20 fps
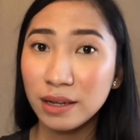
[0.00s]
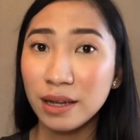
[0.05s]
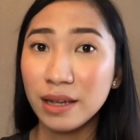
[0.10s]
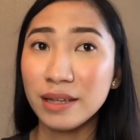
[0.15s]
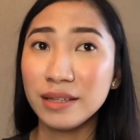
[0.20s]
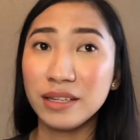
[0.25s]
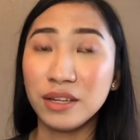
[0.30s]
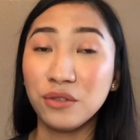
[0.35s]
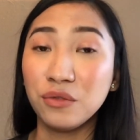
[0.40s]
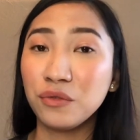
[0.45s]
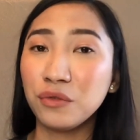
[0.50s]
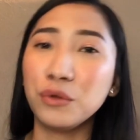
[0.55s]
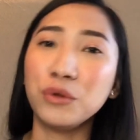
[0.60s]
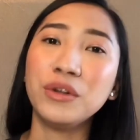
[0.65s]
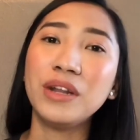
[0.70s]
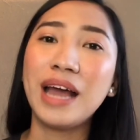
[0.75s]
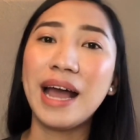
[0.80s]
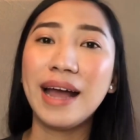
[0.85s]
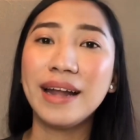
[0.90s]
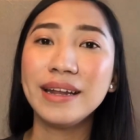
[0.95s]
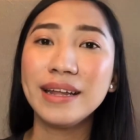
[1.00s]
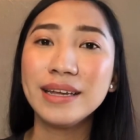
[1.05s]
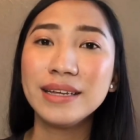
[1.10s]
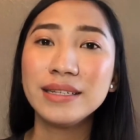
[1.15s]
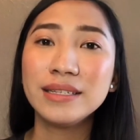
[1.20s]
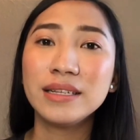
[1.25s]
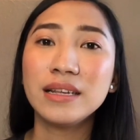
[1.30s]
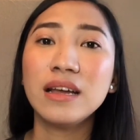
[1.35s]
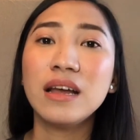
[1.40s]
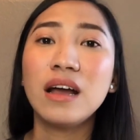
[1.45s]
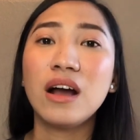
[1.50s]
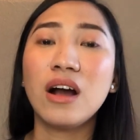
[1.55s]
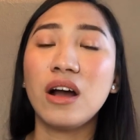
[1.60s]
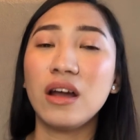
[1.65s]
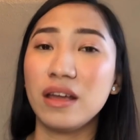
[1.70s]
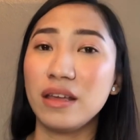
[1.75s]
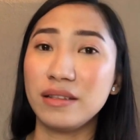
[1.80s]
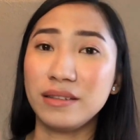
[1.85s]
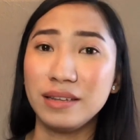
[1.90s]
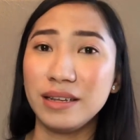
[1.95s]
Is it food addicts?
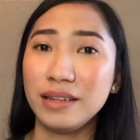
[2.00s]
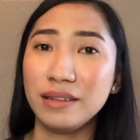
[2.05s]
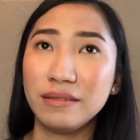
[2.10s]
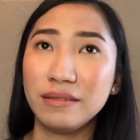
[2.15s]
Is it